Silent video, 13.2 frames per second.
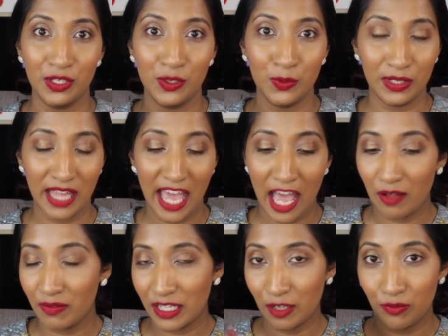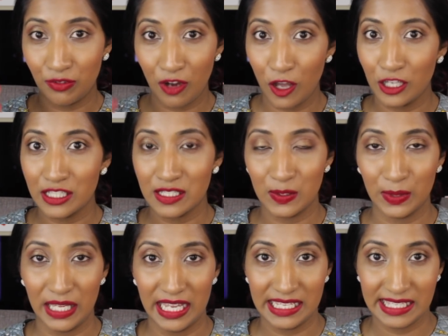You will have like a flawless
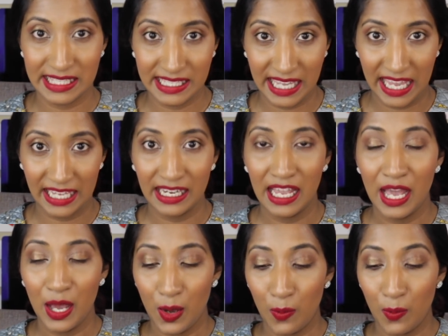looking skin